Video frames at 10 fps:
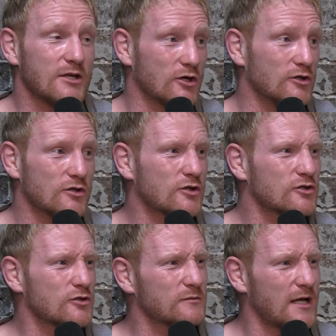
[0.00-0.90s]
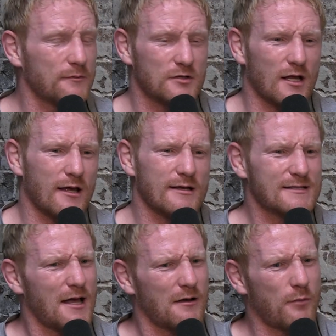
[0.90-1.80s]
Like you can, because sometimes you're like,
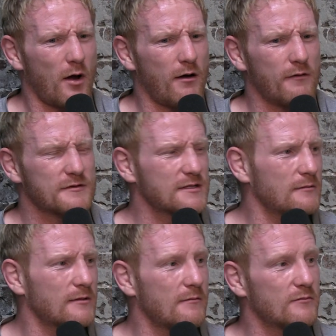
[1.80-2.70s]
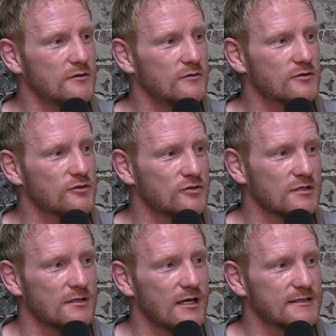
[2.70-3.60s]
is that part of a same game? And there's
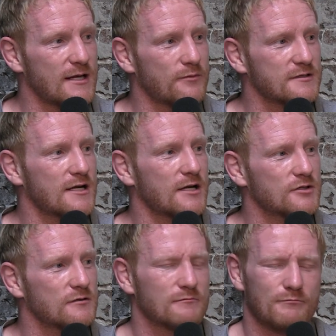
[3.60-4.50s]
just a separate section.